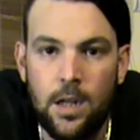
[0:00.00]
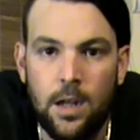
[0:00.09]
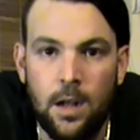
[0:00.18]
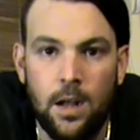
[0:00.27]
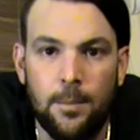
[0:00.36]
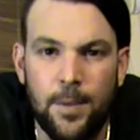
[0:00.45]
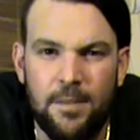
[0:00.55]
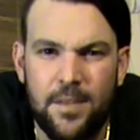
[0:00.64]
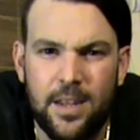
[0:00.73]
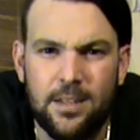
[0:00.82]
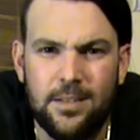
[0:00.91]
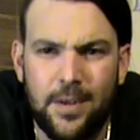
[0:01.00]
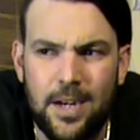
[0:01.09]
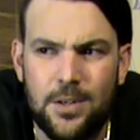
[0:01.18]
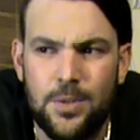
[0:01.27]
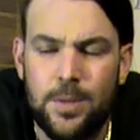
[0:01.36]
I figure if I'm
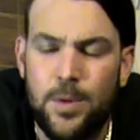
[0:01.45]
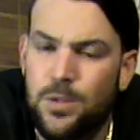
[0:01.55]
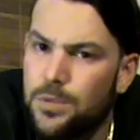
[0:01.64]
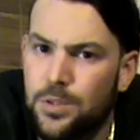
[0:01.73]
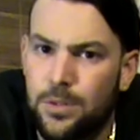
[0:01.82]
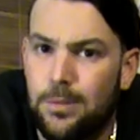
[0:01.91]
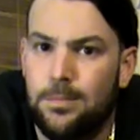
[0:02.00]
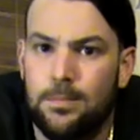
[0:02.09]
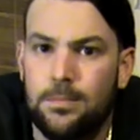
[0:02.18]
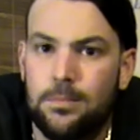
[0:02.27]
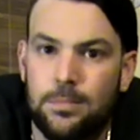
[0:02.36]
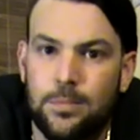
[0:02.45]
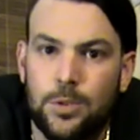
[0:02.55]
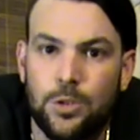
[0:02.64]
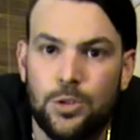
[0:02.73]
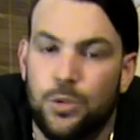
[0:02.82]
going to do it, I might as well
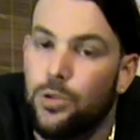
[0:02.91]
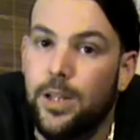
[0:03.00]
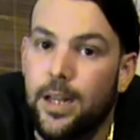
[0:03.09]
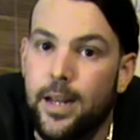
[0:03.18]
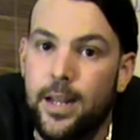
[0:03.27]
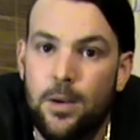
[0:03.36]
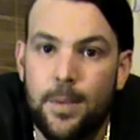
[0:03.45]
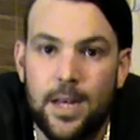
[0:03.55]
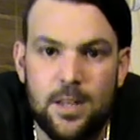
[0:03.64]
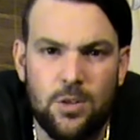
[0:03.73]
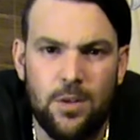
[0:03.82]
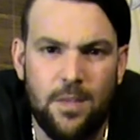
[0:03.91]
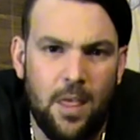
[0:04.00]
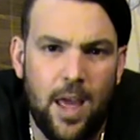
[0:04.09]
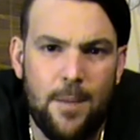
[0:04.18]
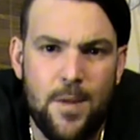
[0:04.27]
just do that now. I mean, it's not
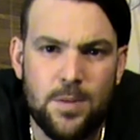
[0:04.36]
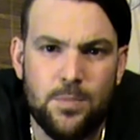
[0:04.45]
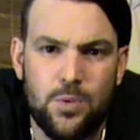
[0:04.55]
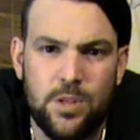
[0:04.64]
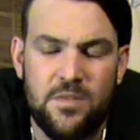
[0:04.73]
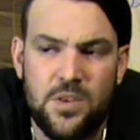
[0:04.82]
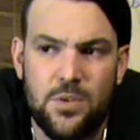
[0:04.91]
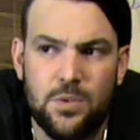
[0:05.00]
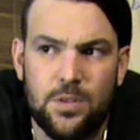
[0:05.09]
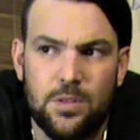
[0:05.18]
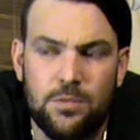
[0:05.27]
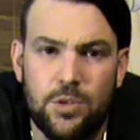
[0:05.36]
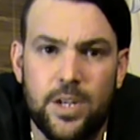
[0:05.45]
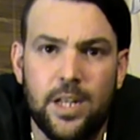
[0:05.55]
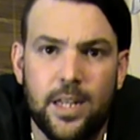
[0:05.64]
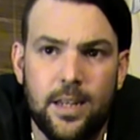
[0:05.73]
that much more difficult,
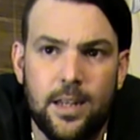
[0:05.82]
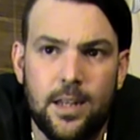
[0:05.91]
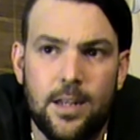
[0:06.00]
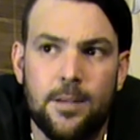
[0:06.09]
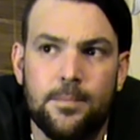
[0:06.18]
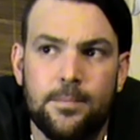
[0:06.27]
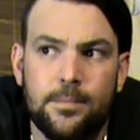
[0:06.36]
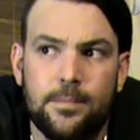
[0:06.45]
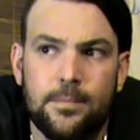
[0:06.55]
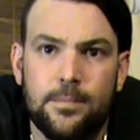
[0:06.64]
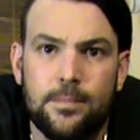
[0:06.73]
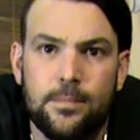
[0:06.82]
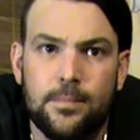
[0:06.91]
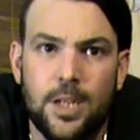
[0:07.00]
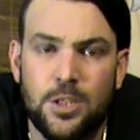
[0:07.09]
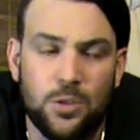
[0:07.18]
really.
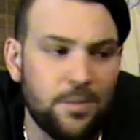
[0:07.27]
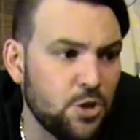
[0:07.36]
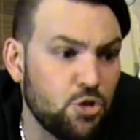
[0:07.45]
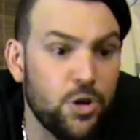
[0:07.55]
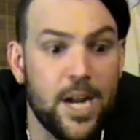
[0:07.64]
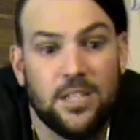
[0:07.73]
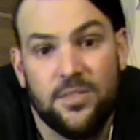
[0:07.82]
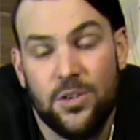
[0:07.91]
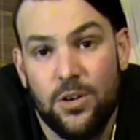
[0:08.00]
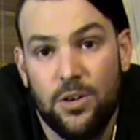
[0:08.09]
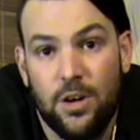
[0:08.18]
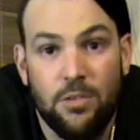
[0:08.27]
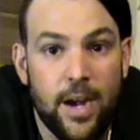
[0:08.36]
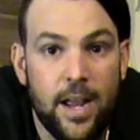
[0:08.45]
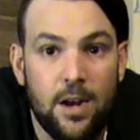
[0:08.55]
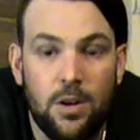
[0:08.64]
I still have to transfer
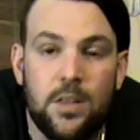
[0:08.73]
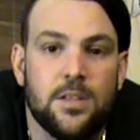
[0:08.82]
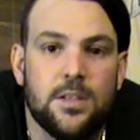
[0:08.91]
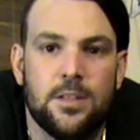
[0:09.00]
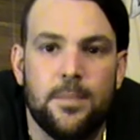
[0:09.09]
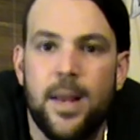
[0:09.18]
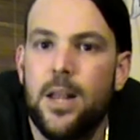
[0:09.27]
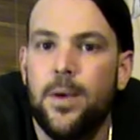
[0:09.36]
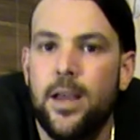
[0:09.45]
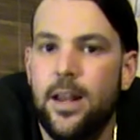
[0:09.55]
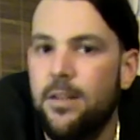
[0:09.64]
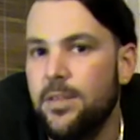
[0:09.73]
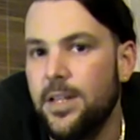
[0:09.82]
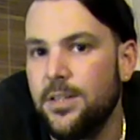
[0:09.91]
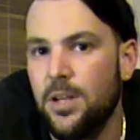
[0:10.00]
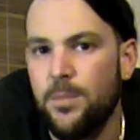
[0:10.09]
around on the system anyway and
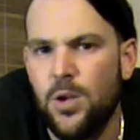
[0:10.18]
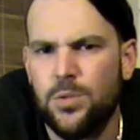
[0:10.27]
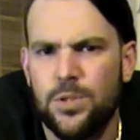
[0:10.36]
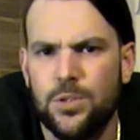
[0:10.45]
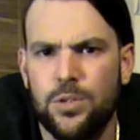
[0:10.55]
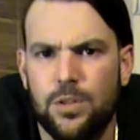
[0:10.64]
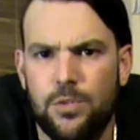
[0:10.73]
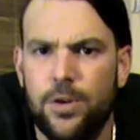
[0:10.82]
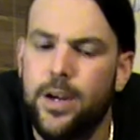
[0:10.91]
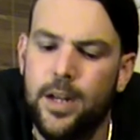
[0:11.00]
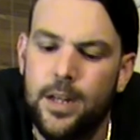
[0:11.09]
everything, so I might as well just do the 3.